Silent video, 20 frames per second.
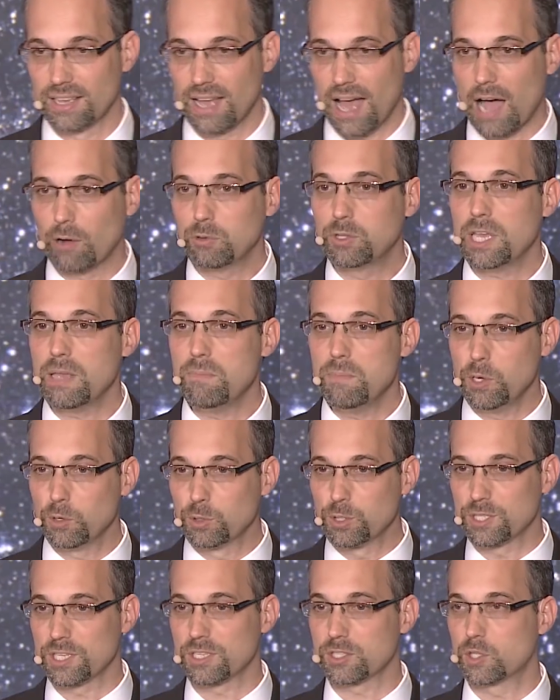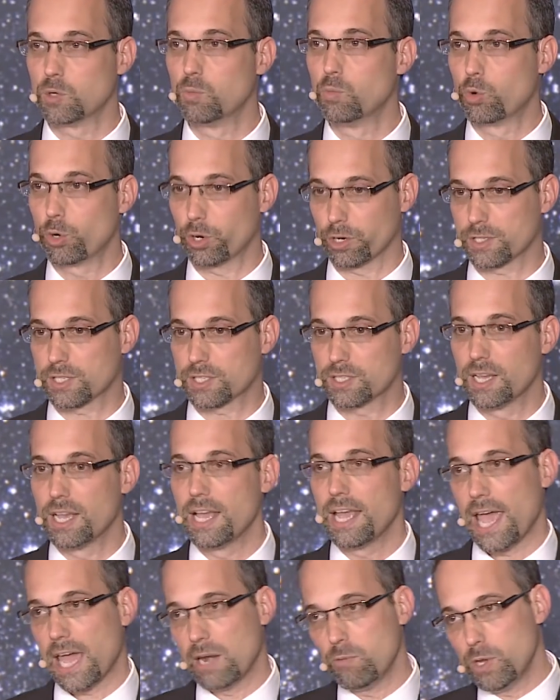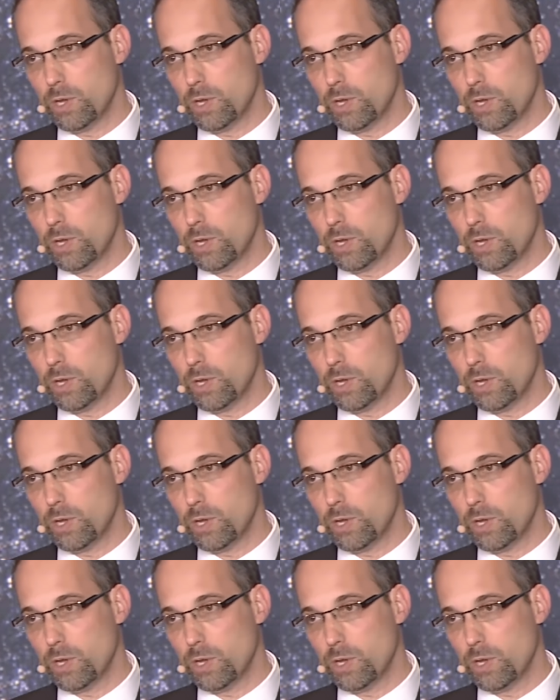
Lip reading: how the immune system works. And we